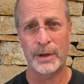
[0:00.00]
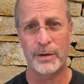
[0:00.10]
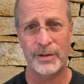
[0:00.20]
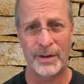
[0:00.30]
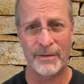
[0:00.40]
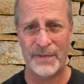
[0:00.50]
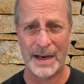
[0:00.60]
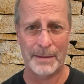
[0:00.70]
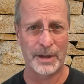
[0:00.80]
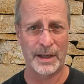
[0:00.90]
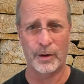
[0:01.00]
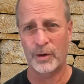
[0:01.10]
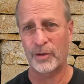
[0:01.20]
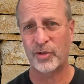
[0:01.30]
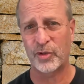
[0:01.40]
whether it's a family
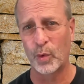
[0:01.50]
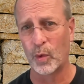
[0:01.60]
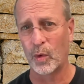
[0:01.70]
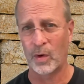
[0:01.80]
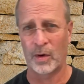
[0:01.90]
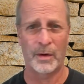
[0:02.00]
or a school